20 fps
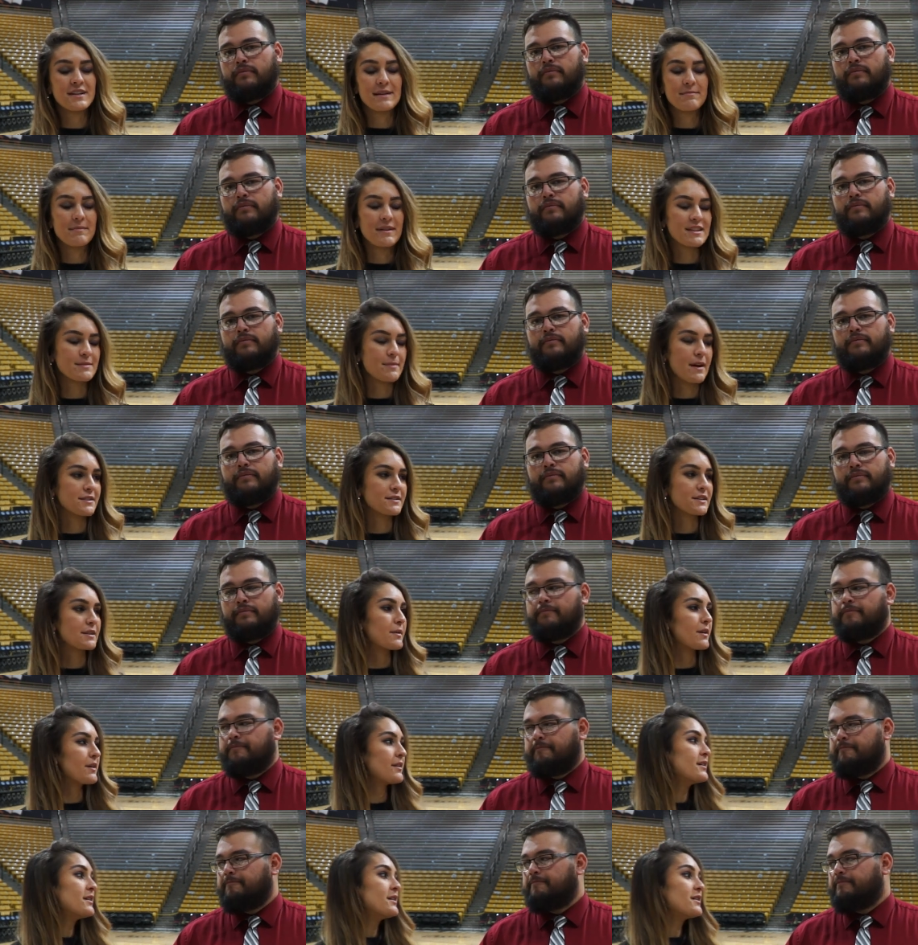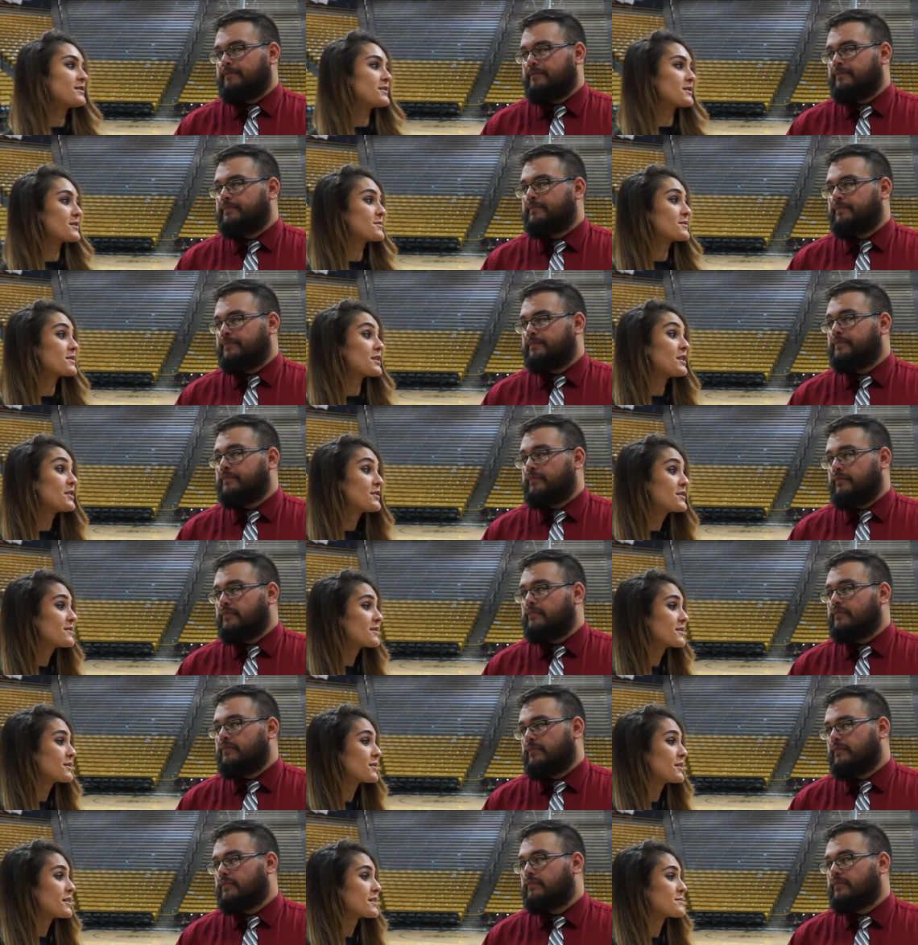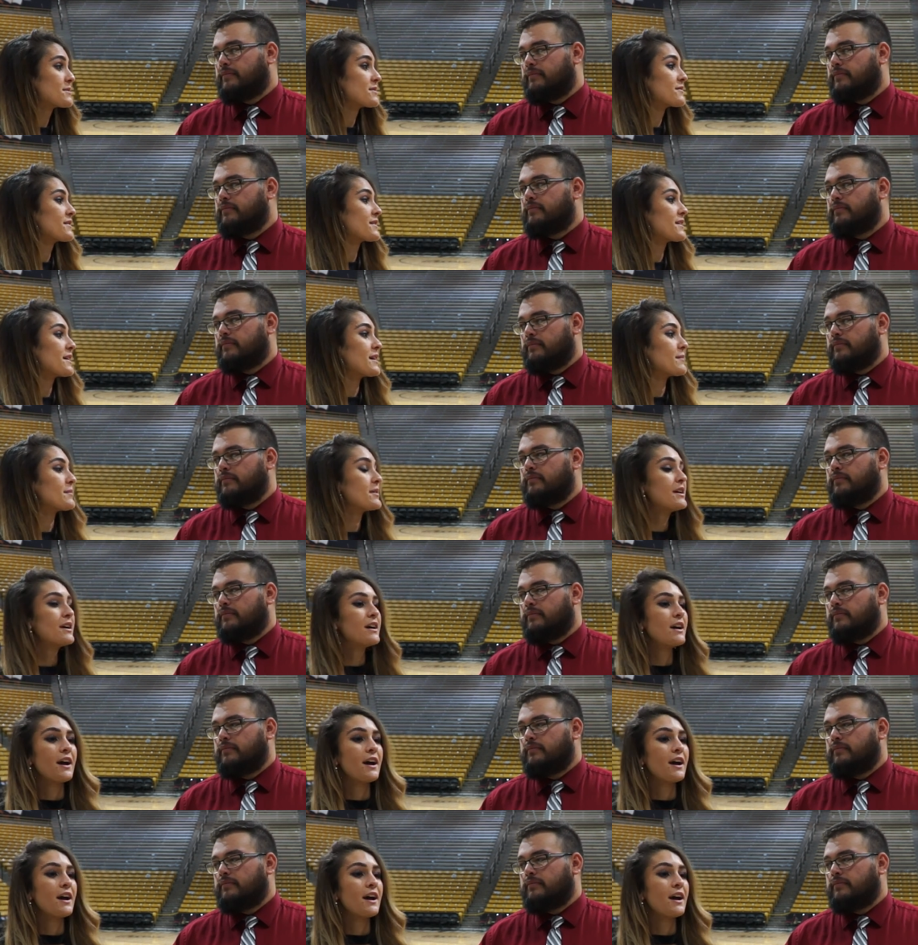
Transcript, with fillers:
Speaker 1: in men's basketball. So this was a huge victorious win for them.